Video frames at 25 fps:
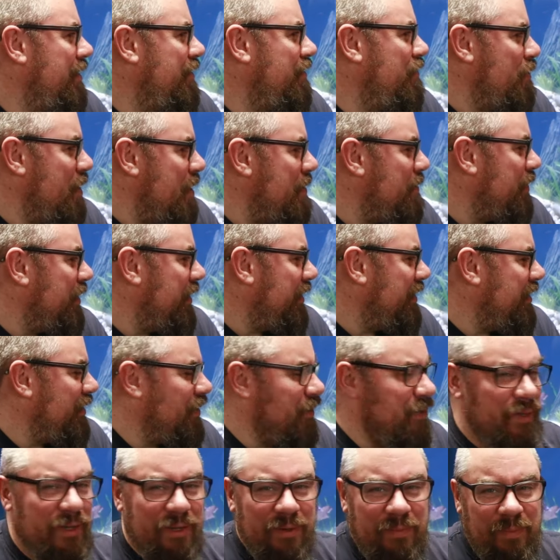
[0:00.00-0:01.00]
remembering to
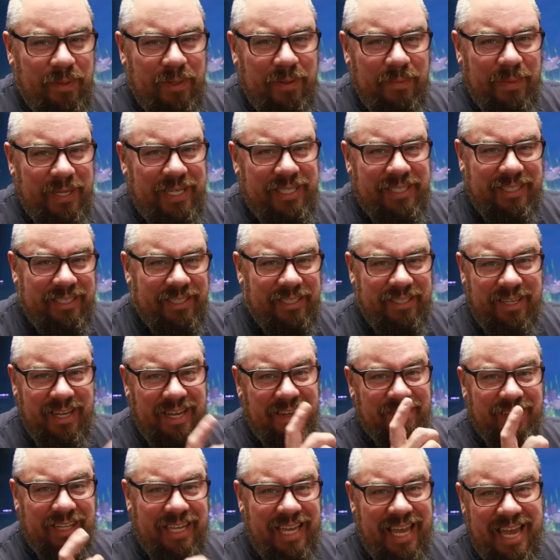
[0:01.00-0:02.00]
do it, but basically you
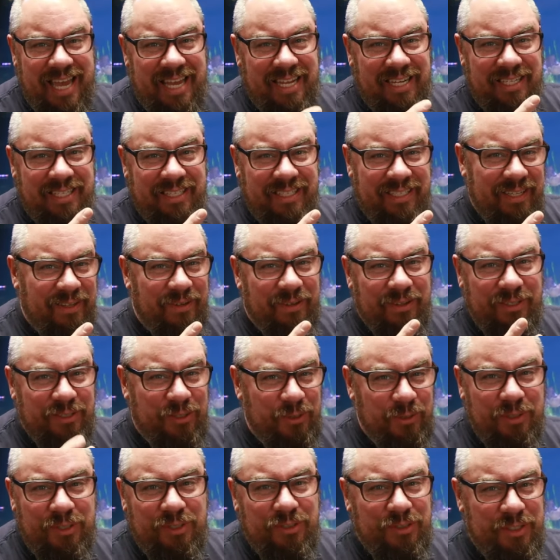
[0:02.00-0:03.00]
have a can or a
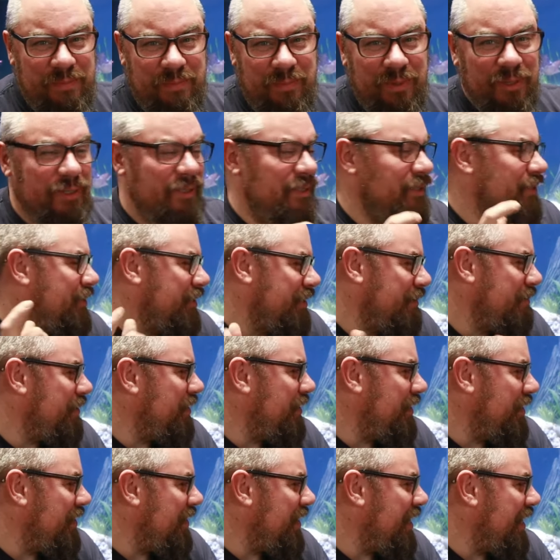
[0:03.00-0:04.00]
soda stream bottle or
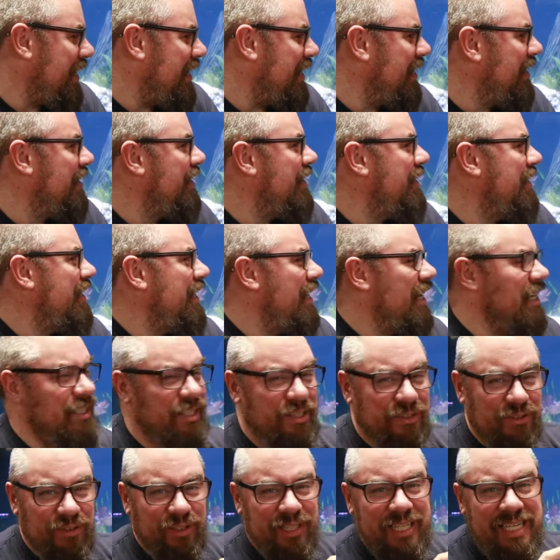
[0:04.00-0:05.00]
something like that,
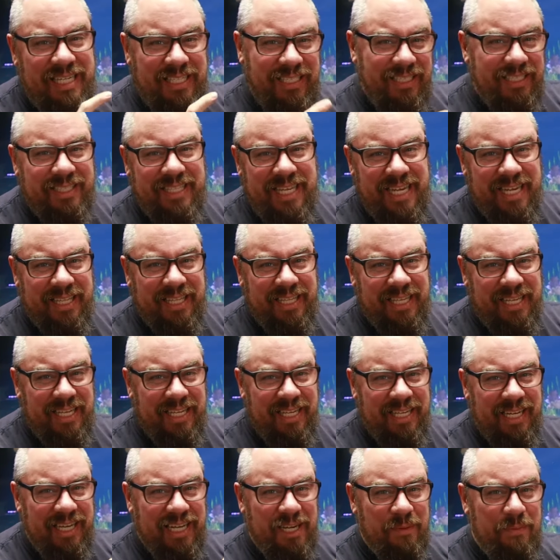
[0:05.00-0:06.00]
and you release
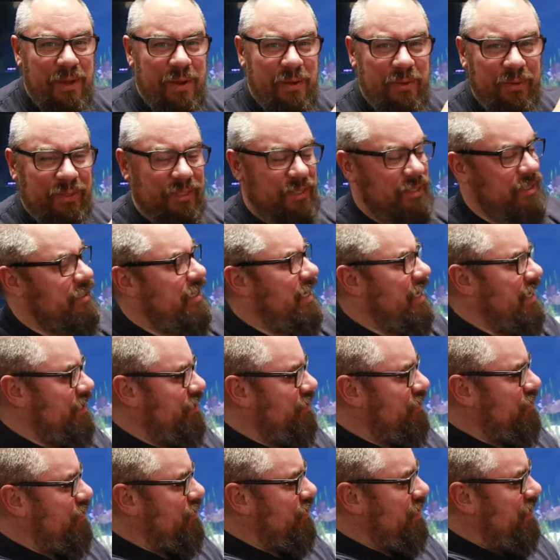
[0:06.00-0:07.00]
daily an amount
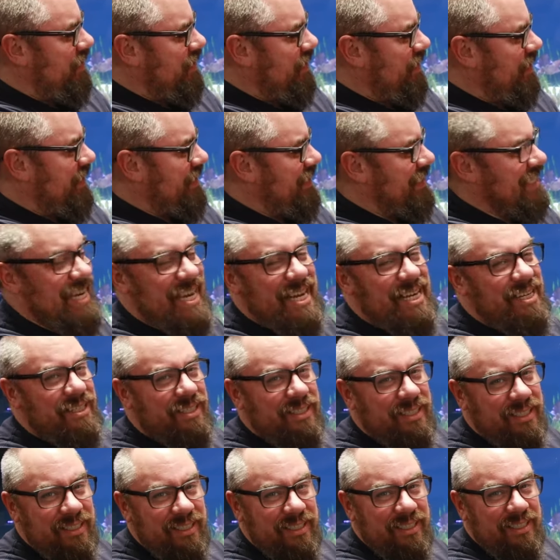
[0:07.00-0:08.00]
into a, a
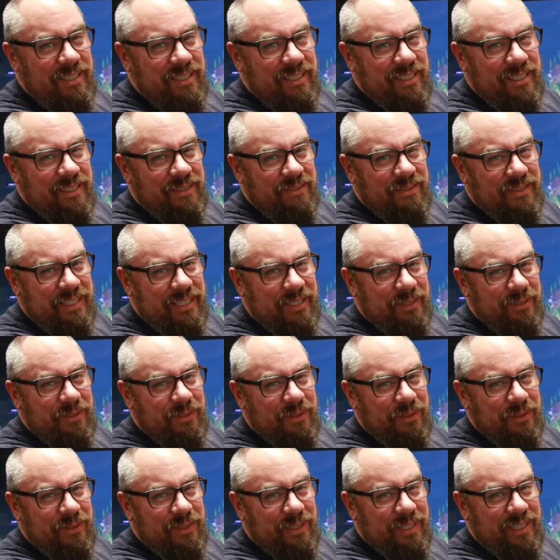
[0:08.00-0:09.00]
container of C O
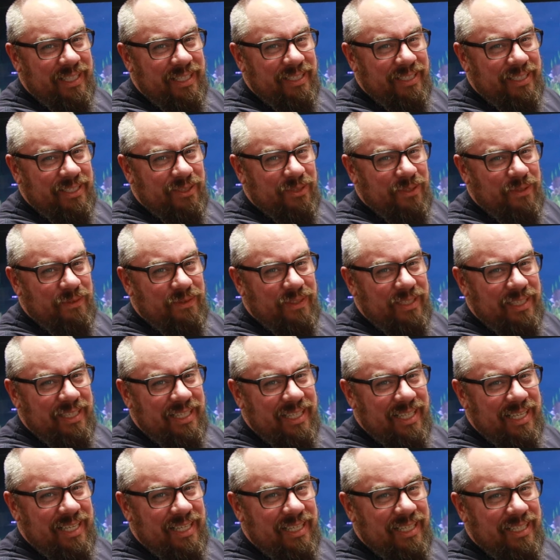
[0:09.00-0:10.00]
two, and then just over the
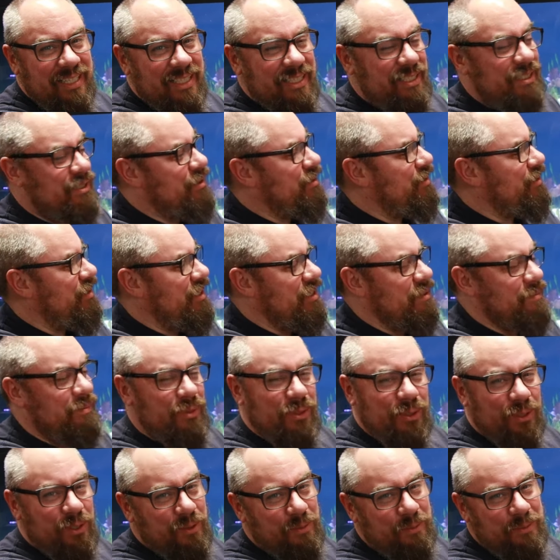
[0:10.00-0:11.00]
day it slowly
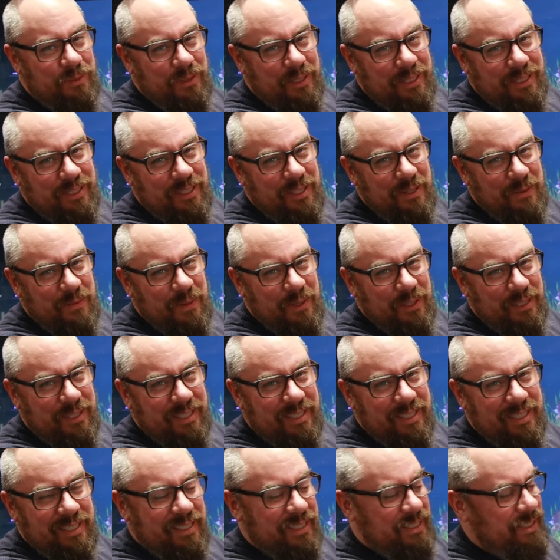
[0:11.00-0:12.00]
absorbs into the
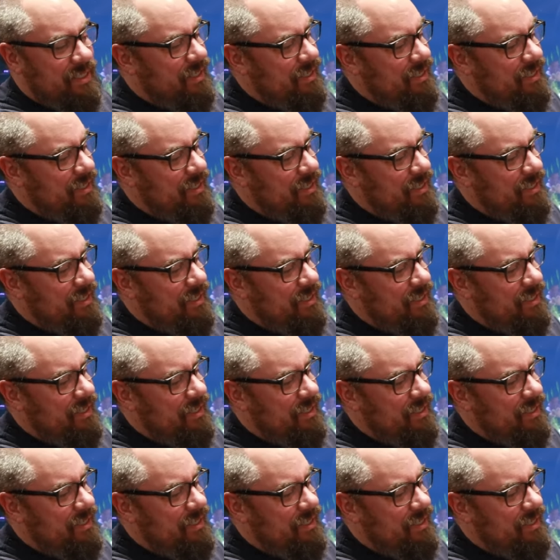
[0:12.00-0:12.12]
water.